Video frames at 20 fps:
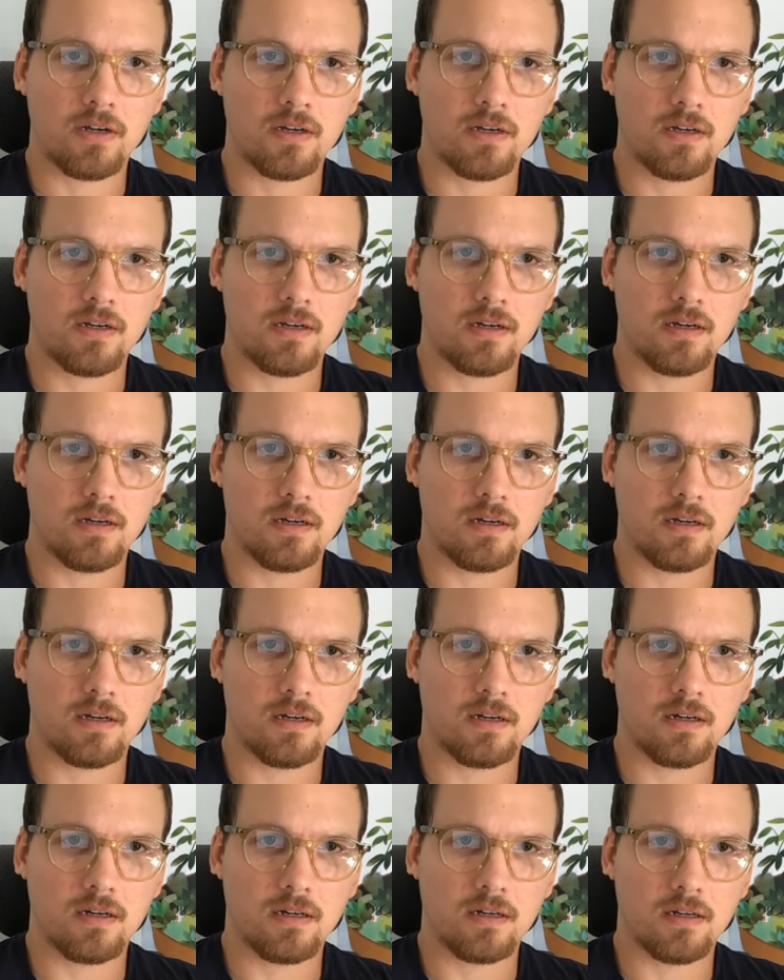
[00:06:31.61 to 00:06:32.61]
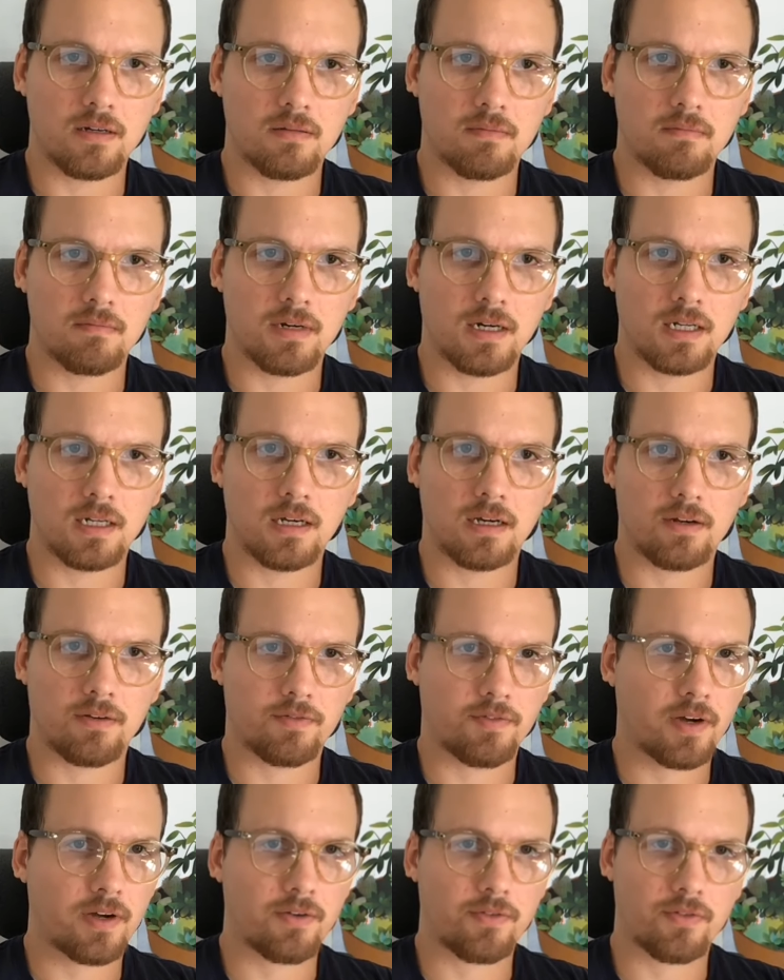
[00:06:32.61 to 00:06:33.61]
a lot
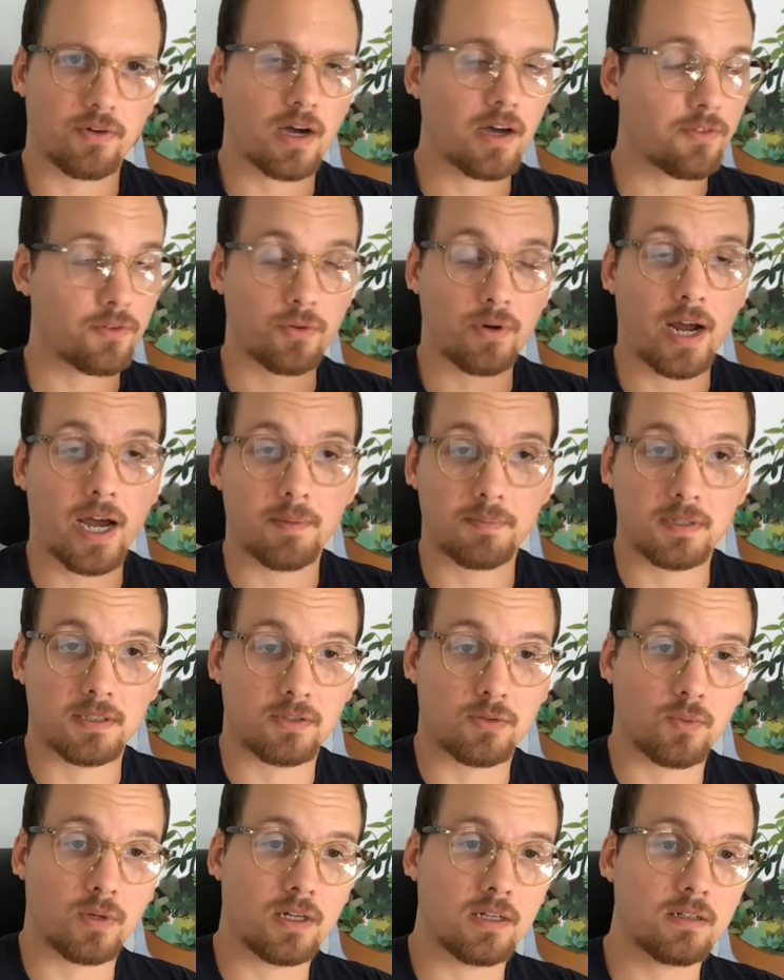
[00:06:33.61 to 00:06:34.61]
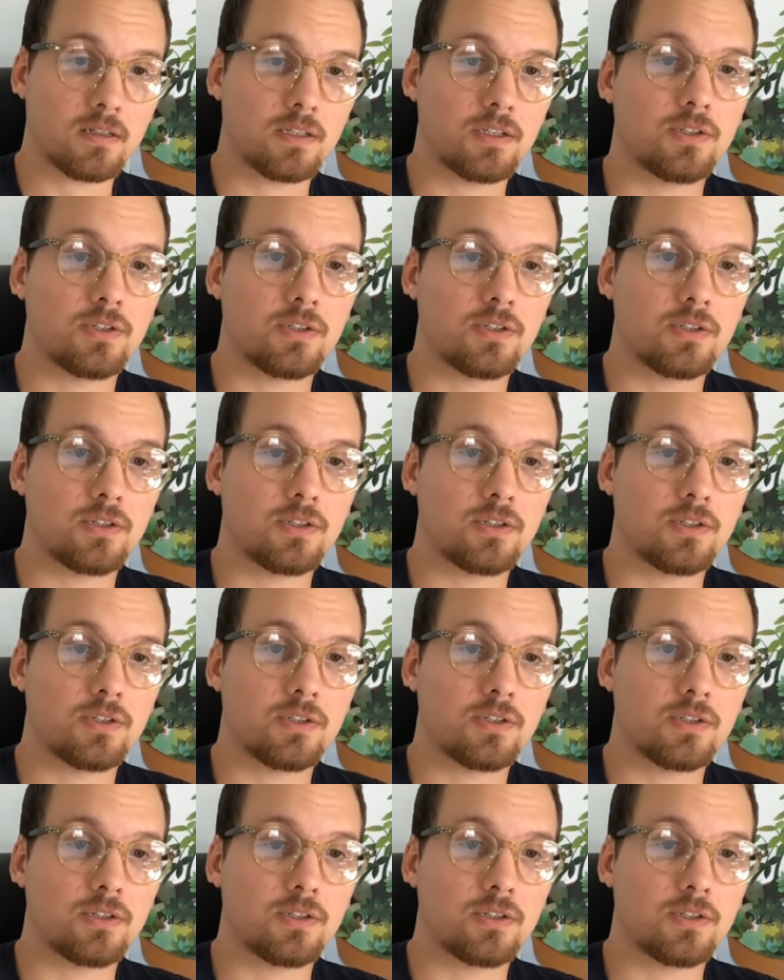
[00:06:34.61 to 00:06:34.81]
of other apps as well.